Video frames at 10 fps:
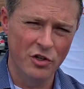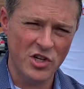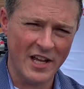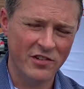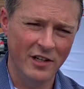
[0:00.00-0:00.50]

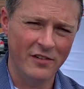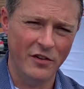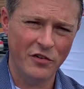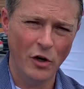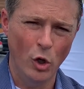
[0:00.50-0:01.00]
injection into
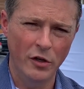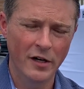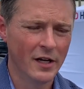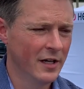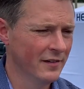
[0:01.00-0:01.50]
the
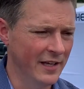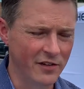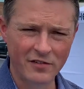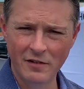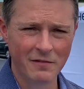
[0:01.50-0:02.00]
shoulder.
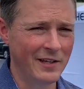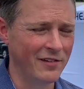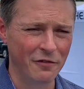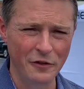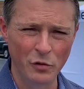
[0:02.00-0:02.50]
Takes
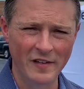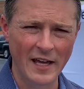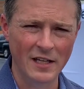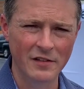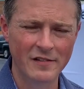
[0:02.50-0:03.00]
a few
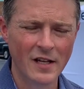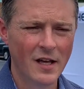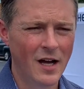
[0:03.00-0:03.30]
seconds.